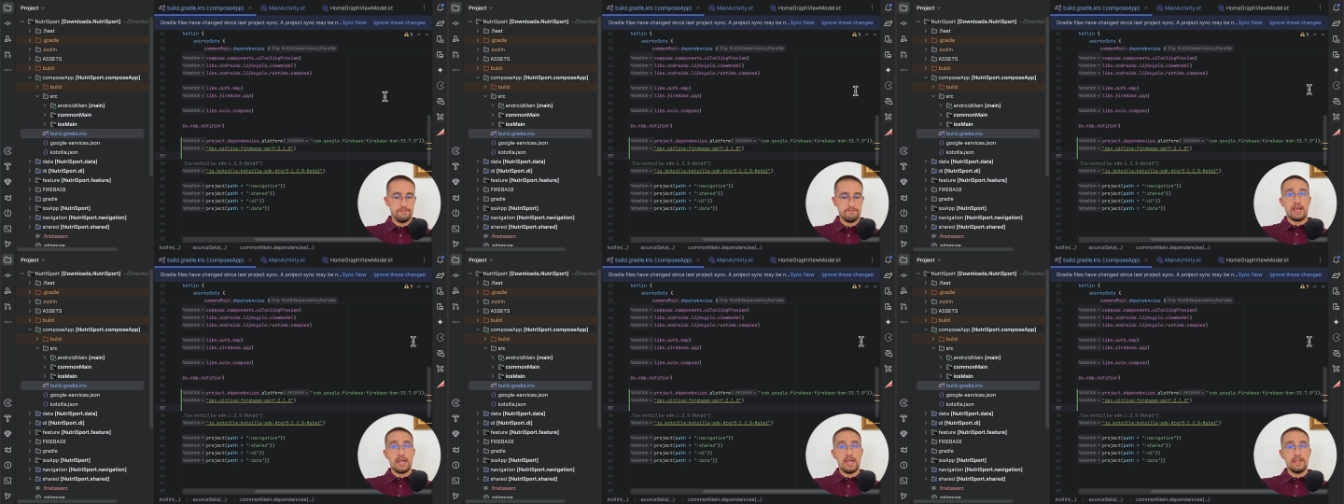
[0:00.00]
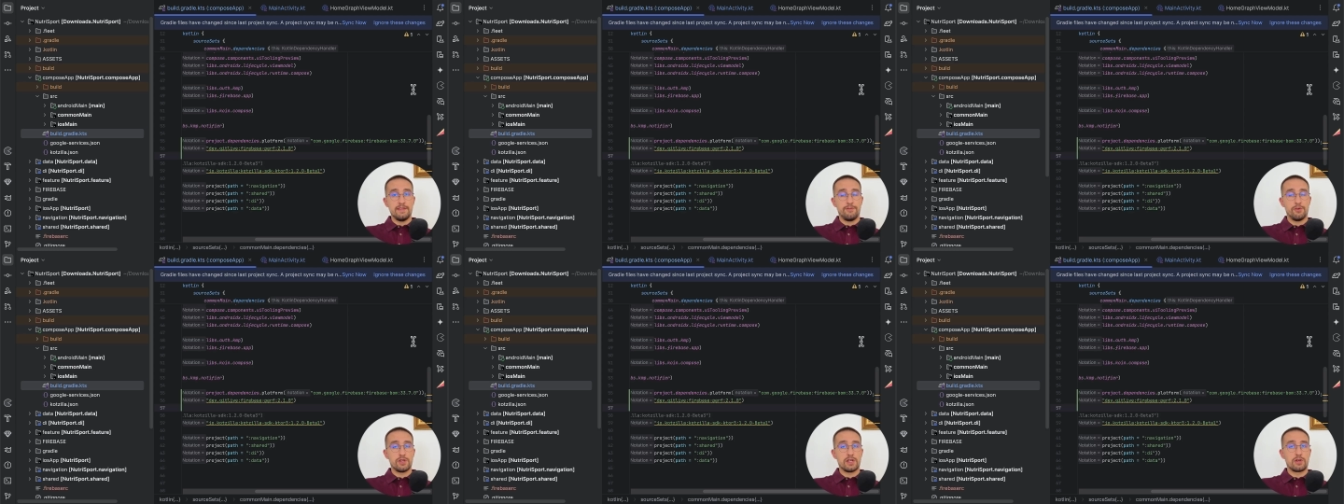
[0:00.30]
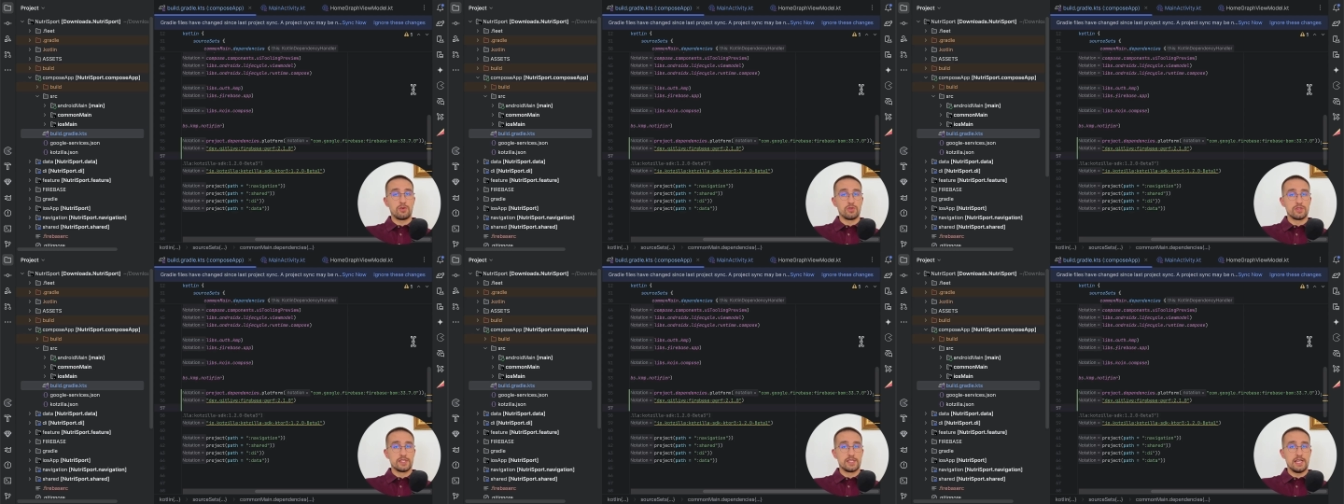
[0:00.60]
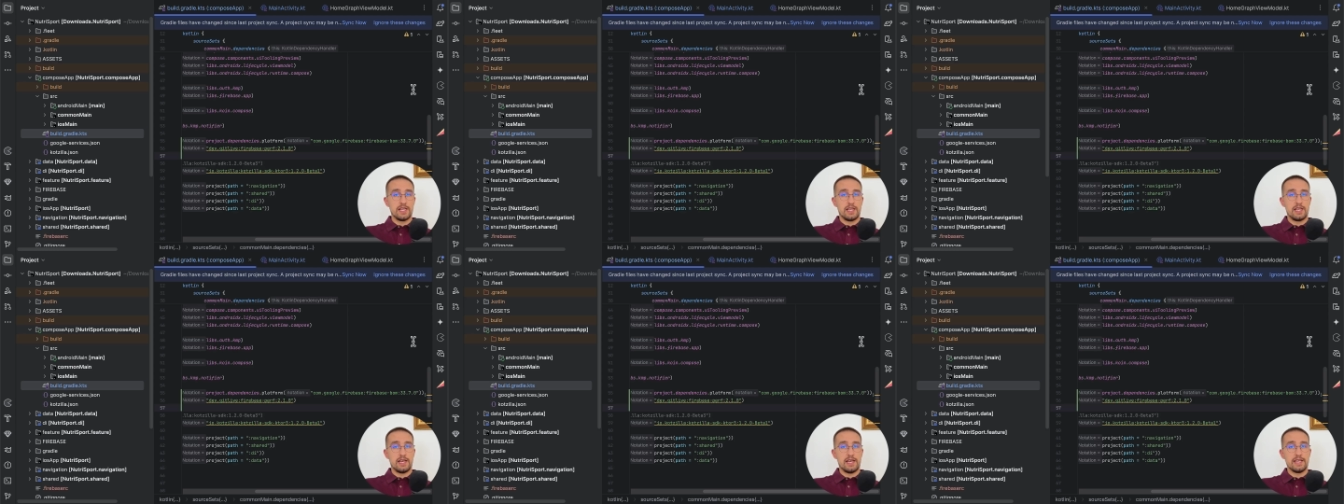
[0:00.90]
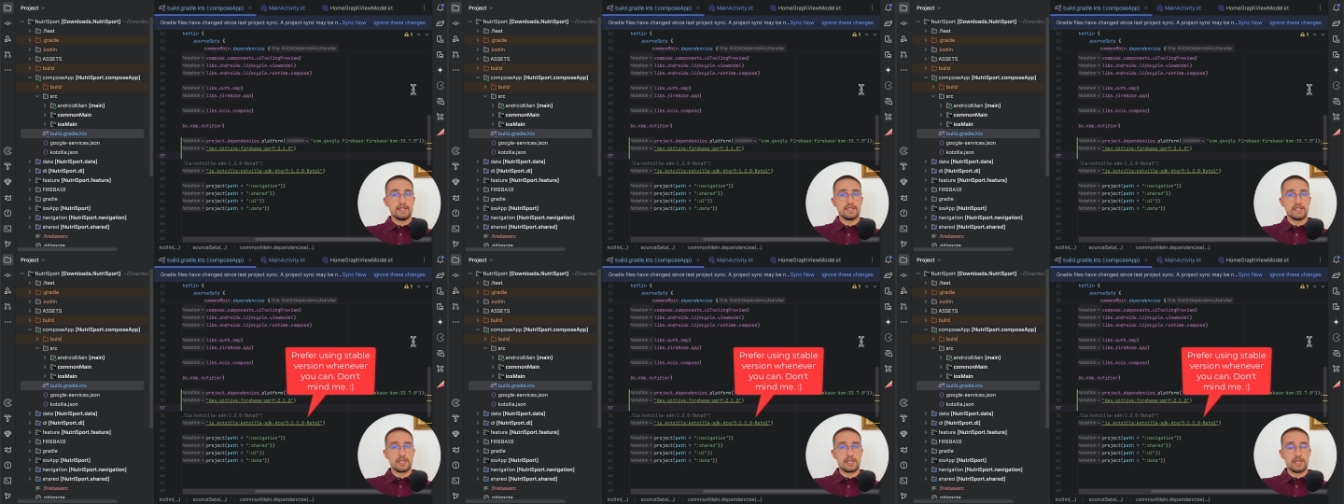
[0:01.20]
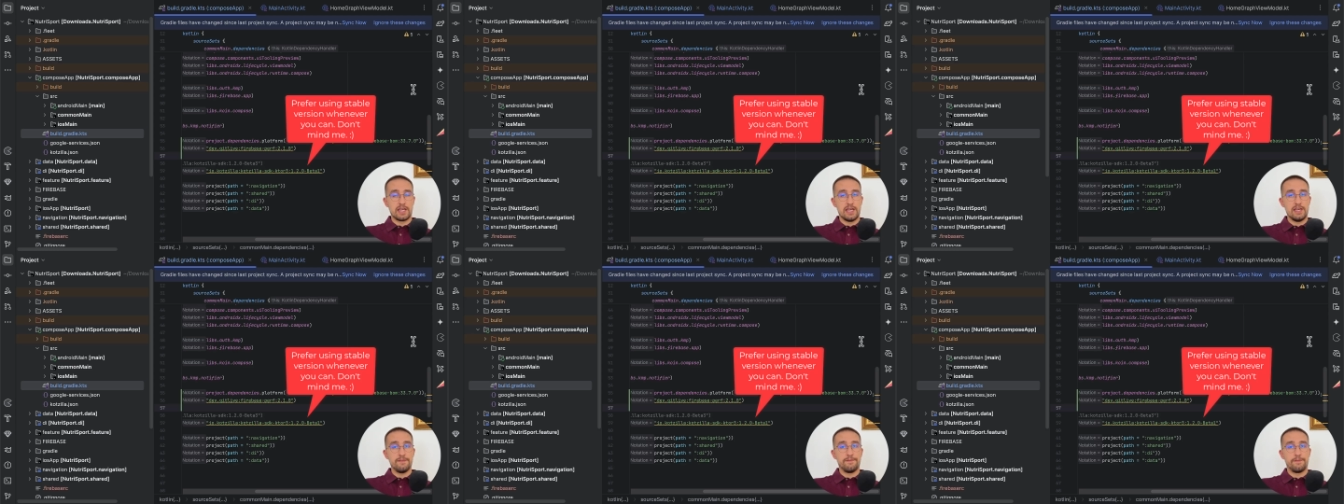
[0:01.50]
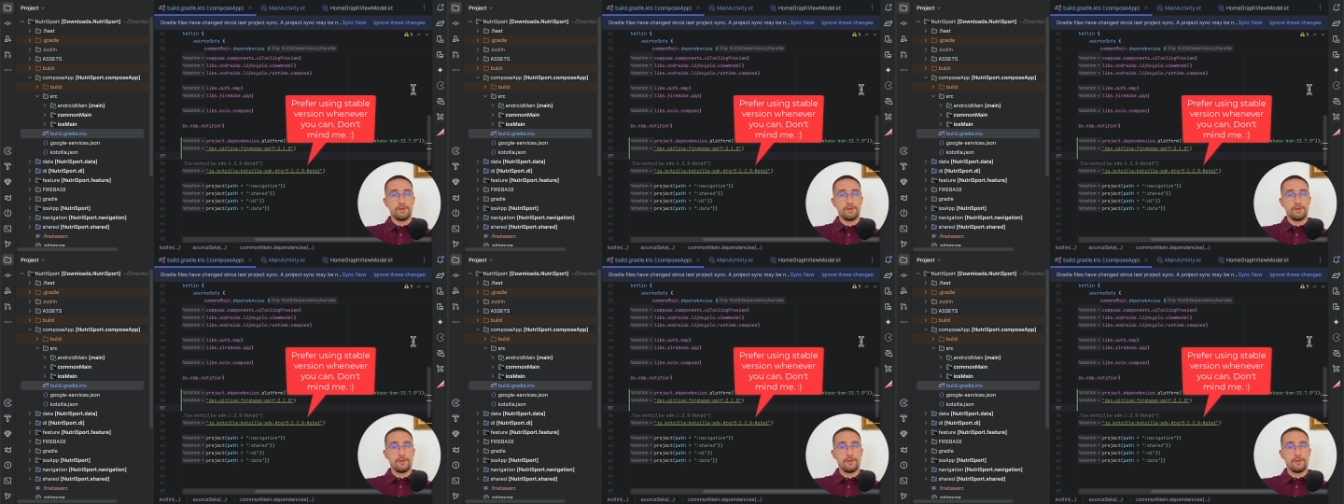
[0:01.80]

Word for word: And for the Kotzilla SDK,